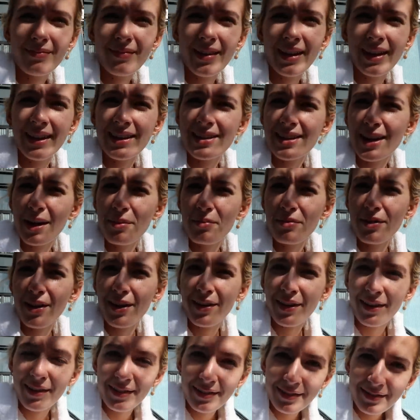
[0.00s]
Anytime,
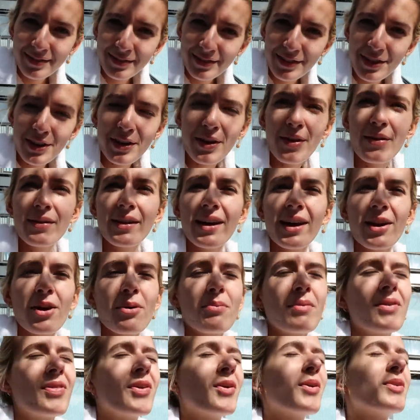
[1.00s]
Fiona. You go and get
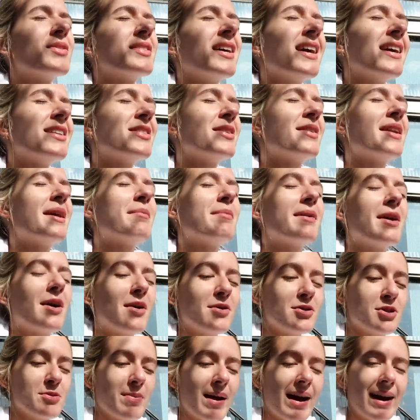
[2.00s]
on with your day. Don't let me
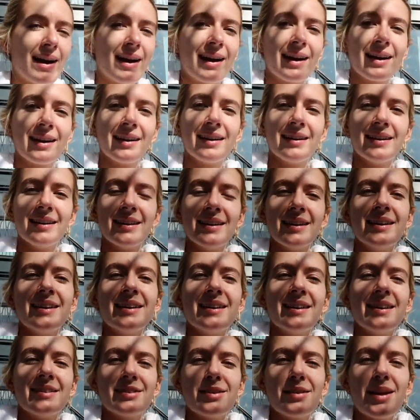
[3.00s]
hold you back.
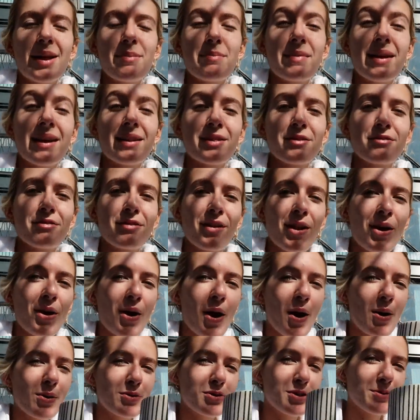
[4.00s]
Don't let me in the
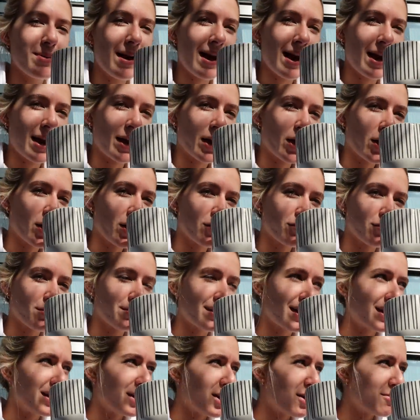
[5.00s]
vlog hold you back
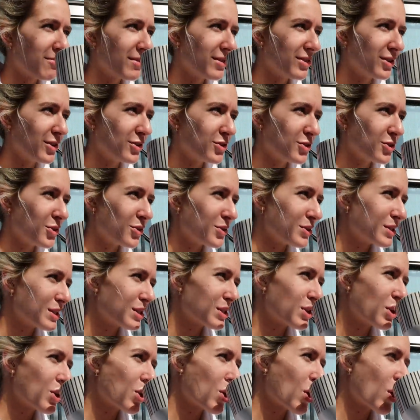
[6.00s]
from getting on with your chores.
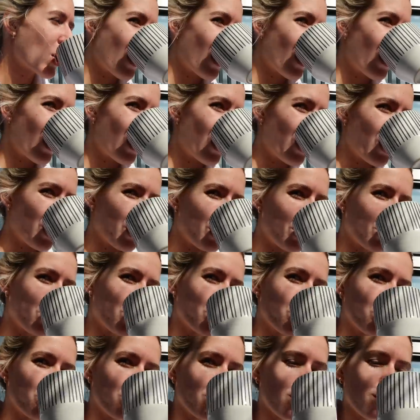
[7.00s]
That's something you'll
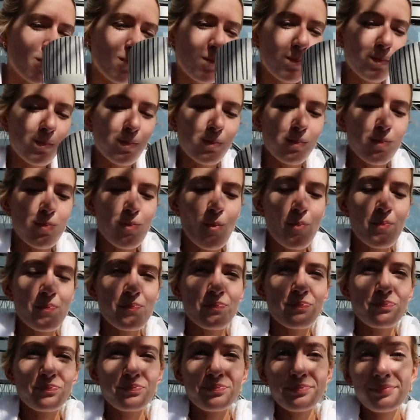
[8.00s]
have to learn how to do.
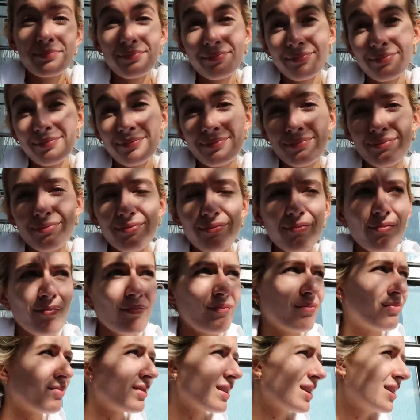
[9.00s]
In fact, do you want to have a
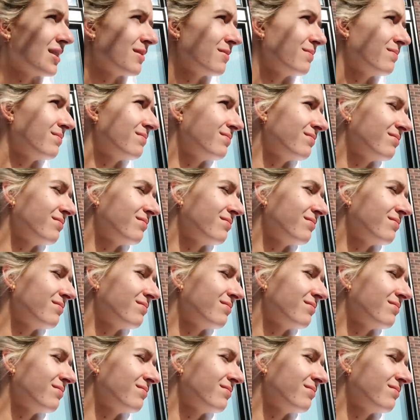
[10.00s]
go today?